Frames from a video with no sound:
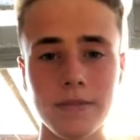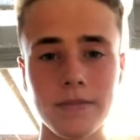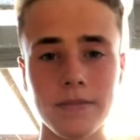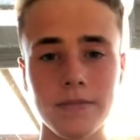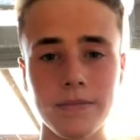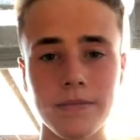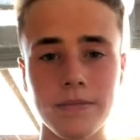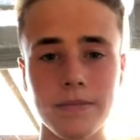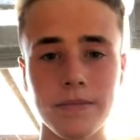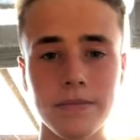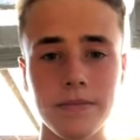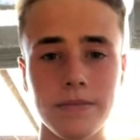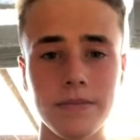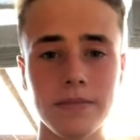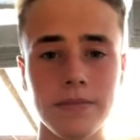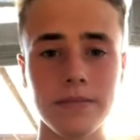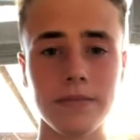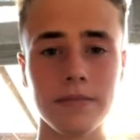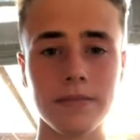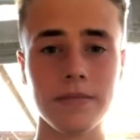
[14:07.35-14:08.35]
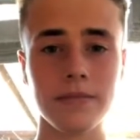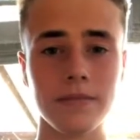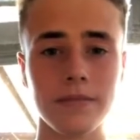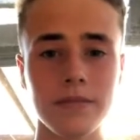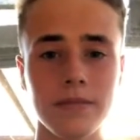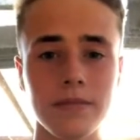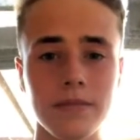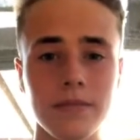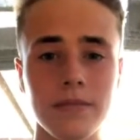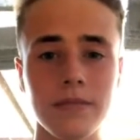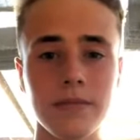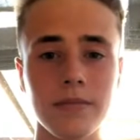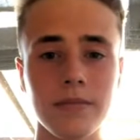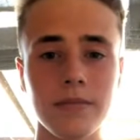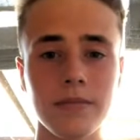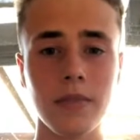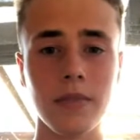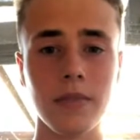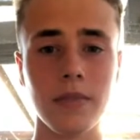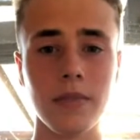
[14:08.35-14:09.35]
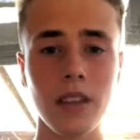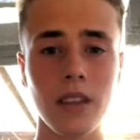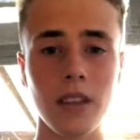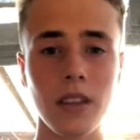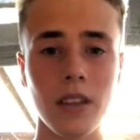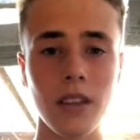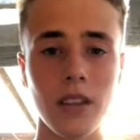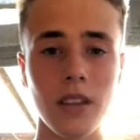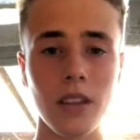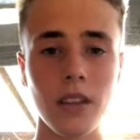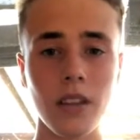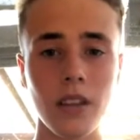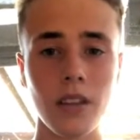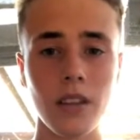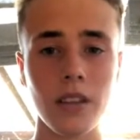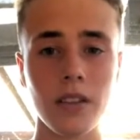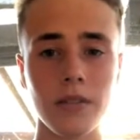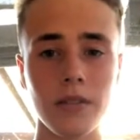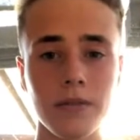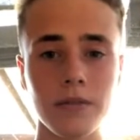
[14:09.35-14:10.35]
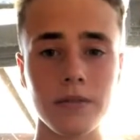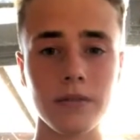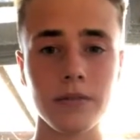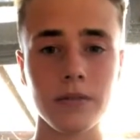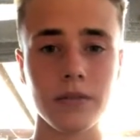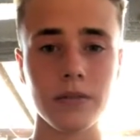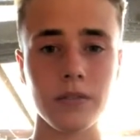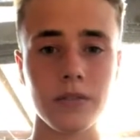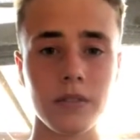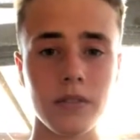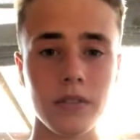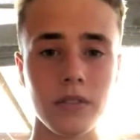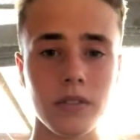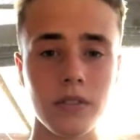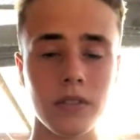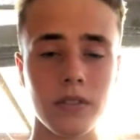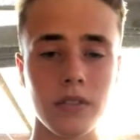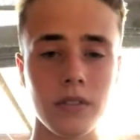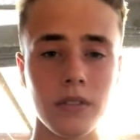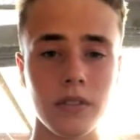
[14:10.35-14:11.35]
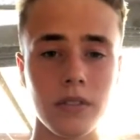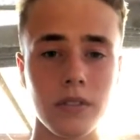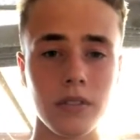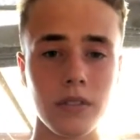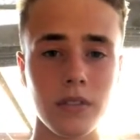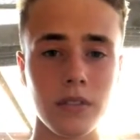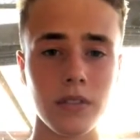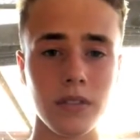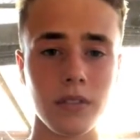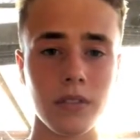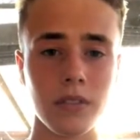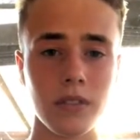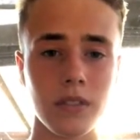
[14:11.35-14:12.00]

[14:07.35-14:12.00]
[no speech]